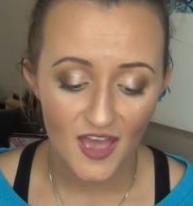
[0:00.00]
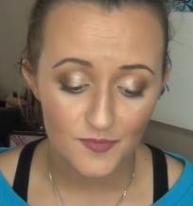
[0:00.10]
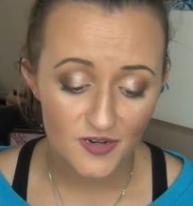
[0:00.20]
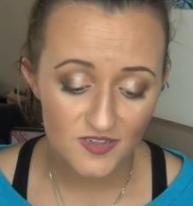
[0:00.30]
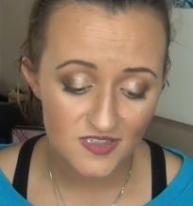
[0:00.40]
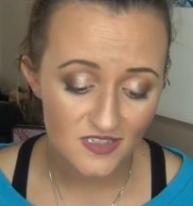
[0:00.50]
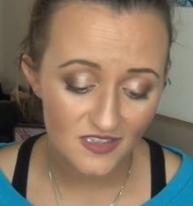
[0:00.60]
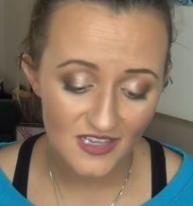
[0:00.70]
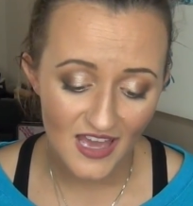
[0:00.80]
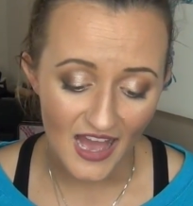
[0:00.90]
And
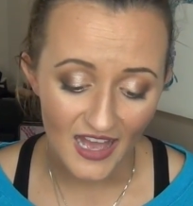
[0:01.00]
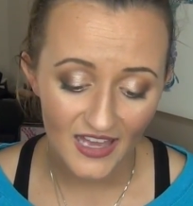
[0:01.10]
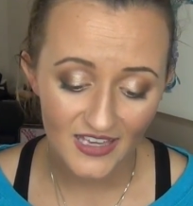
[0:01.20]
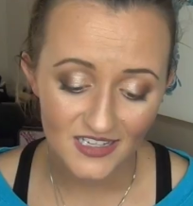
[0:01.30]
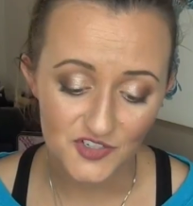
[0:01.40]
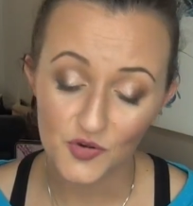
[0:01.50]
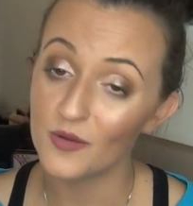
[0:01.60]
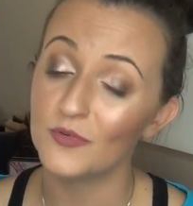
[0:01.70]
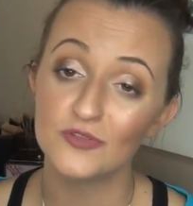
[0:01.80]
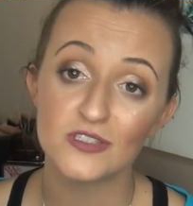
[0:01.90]
personally, I enjoy
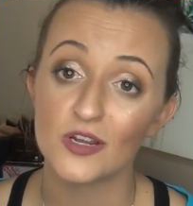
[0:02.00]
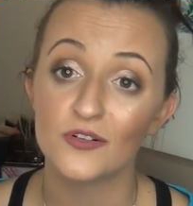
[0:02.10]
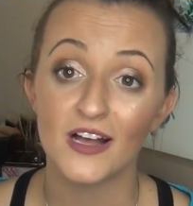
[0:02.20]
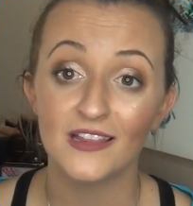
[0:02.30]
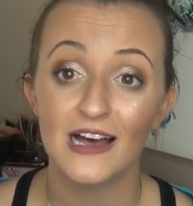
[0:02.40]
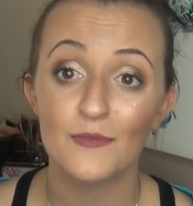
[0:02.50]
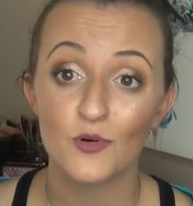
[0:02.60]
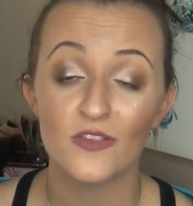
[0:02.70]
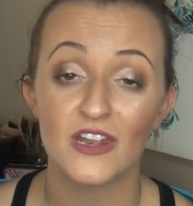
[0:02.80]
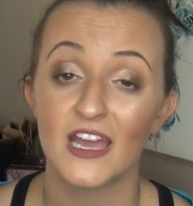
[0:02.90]
Moonstone a lot
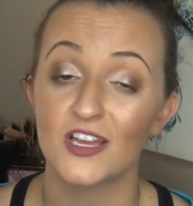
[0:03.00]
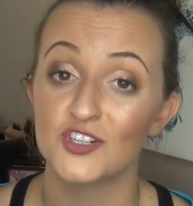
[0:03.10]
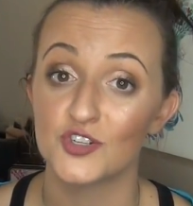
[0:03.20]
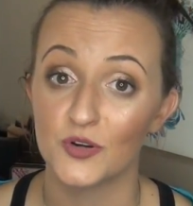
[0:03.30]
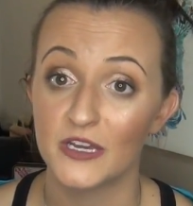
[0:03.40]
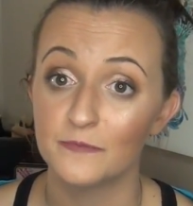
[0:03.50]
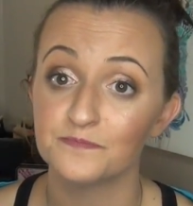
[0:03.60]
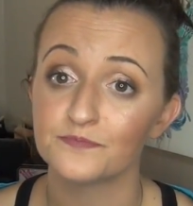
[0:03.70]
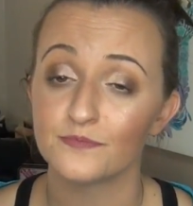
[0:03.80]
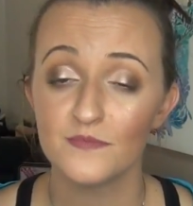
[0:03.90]
more than I
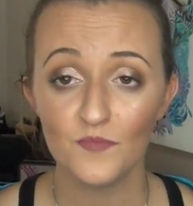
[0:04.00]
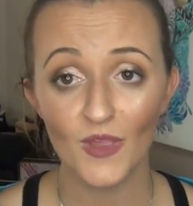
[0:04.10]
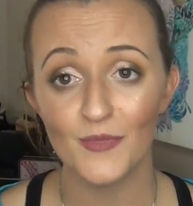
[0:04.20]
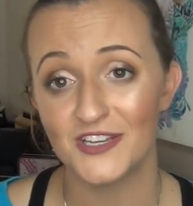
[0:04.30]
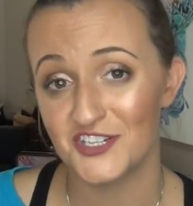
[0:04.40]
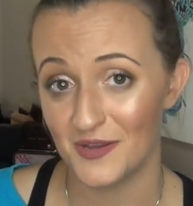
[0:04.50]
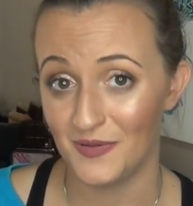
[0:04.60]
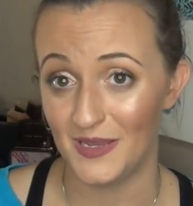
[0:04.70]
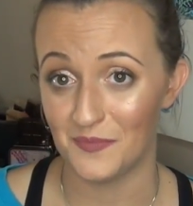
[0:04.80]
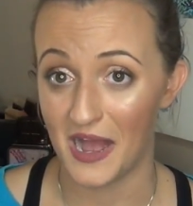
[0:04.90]
enjoy my
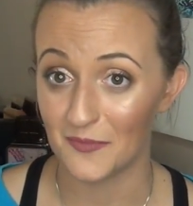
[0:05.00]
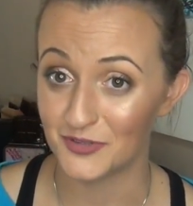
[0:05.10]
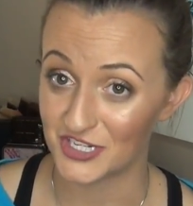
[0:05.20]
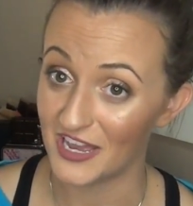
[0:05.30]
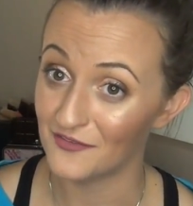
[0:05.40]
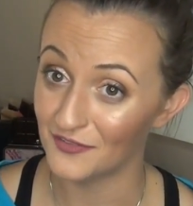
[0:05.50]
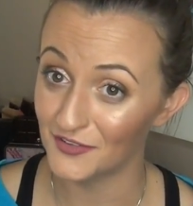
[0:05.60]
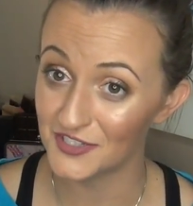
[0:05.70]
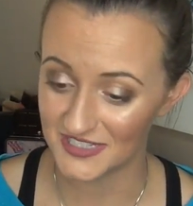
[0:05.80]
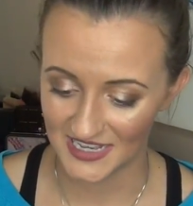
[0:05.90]
champagne pop which I have a
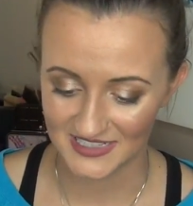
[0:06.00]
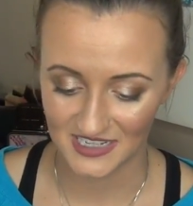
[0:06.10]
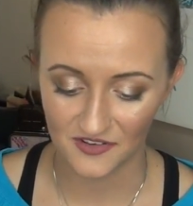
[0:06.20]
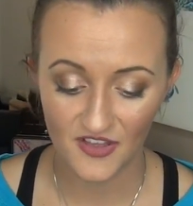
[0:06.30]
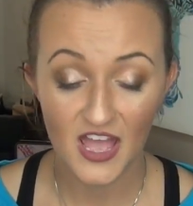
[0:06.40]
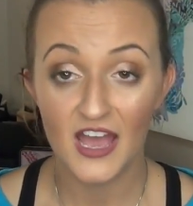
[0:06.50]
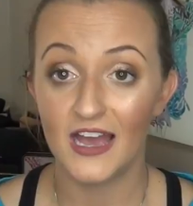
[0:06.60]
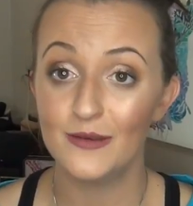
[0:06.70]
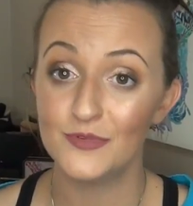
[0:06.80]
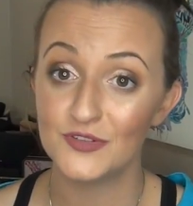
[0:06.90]
full size of
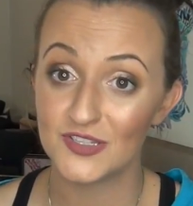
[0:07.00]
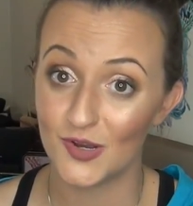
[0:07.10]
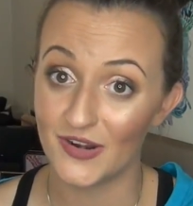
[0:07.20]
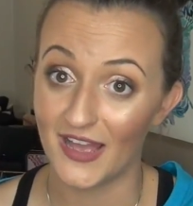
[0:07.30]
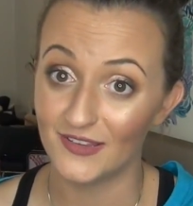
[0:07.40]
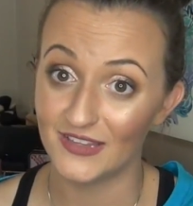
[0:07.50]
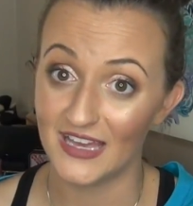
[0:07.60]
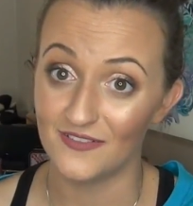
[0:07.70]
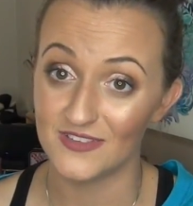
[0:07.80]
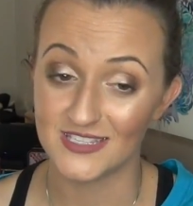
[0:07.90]
and Moonstone I
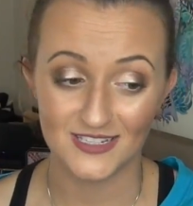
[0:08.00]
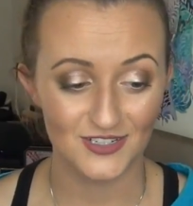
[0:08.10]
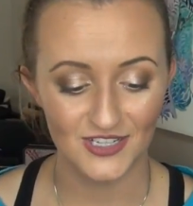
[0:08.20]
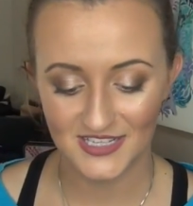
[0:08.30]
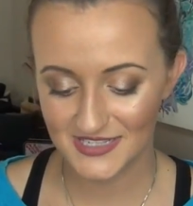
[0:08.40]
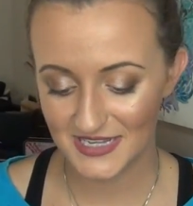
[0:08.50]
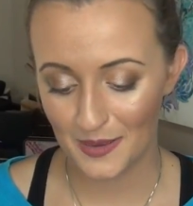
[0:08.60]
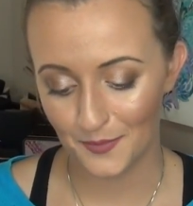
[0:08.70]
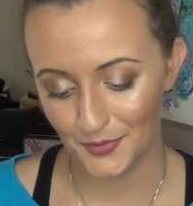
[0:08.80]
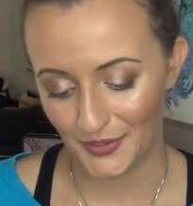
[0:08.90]
only have this little
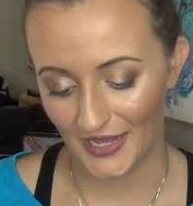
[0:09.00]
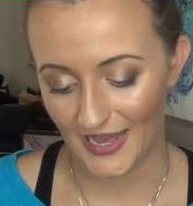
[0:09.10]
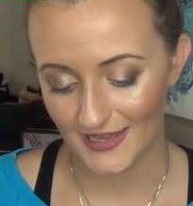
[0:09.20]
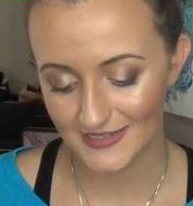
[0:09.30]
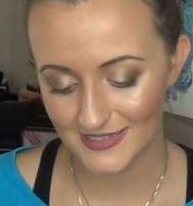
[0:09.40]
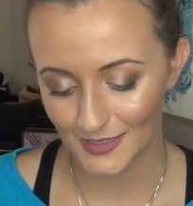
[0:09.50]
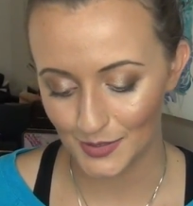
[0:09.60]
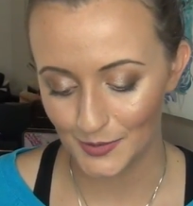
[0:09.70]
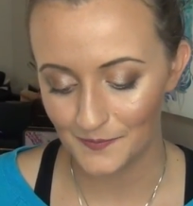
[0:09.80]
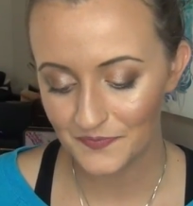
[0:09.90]
sample guy
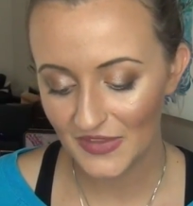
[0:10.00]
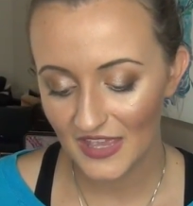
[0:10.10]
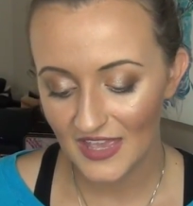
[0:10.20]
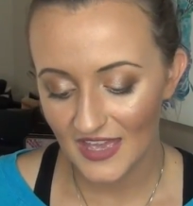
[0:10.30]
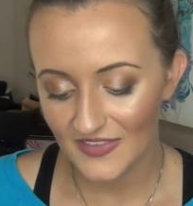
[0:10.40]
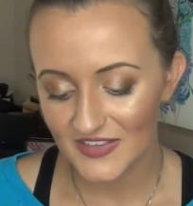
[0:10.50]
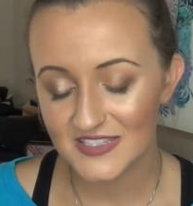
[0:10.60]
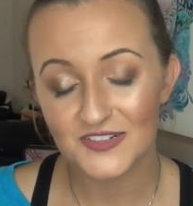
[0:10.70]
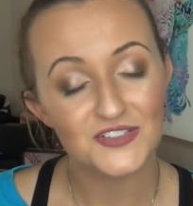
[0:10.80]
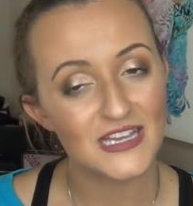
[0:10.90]
so
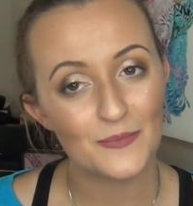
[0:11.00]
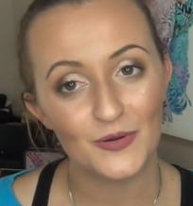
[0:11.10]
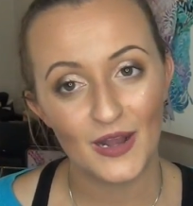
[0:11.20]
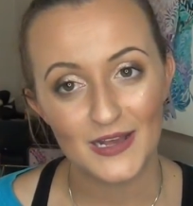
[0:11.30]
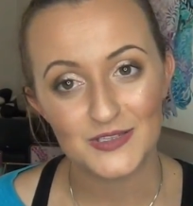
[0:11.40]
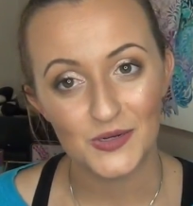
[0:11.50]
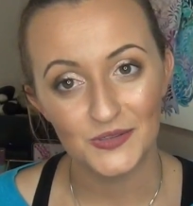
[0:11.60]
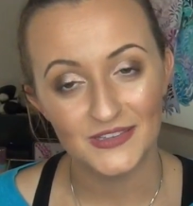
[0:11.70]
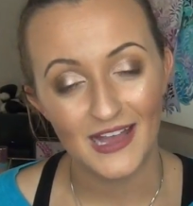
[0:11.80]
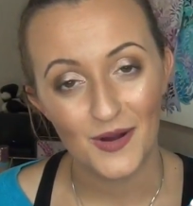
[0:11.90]
this little sample guy is
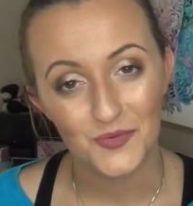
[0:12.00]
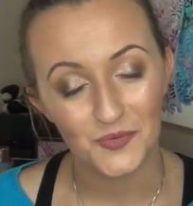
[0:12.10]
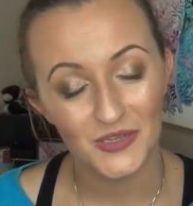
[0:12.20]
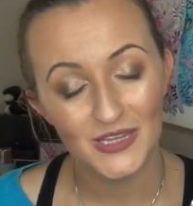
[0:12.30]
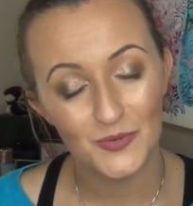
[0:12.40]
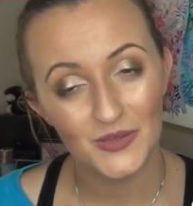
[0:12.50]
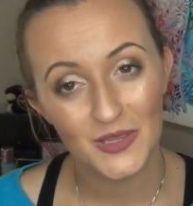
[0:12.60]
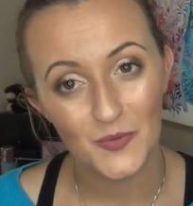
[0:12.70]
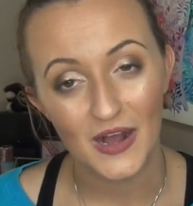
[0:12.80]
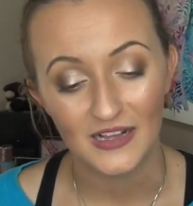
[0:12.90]
holding out really,
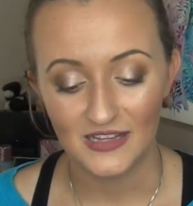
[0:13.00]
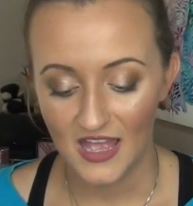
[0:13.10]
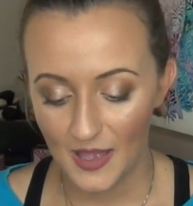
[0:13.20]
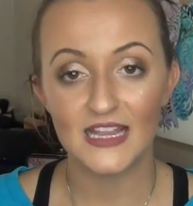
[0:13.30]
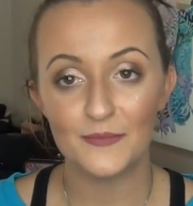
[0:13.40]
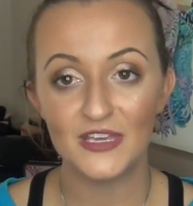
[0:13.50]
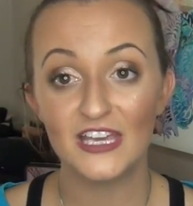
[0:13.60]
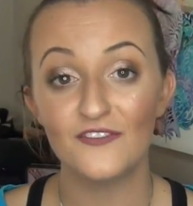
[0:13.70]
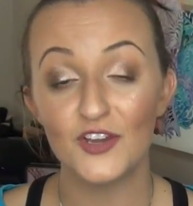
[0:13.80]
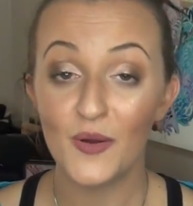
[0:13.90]
really well. Let me
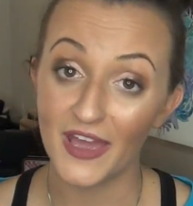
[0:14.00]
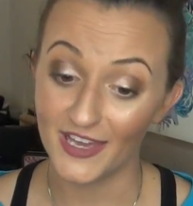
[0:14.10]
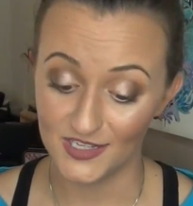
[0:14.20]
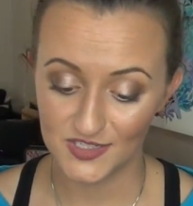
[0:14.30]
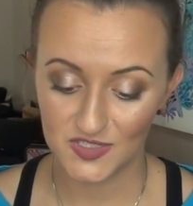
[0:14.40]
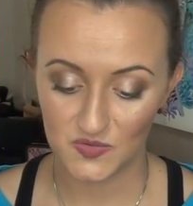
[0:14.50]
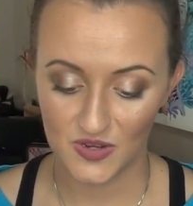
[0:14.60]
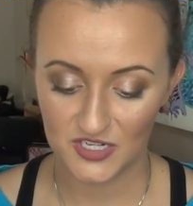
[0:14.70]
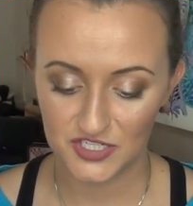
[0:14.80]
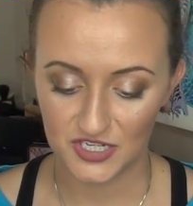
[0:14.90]
give you a
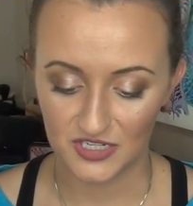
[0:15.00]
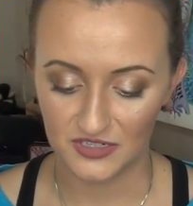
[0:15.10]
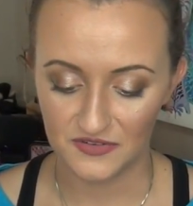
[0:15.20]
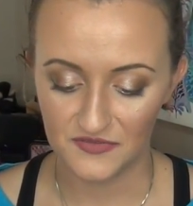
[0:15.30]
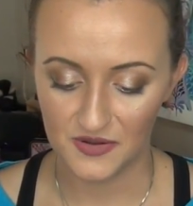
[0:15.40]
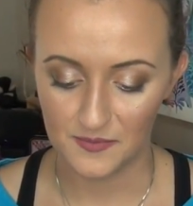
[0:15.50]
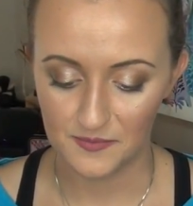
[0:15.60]
swatch of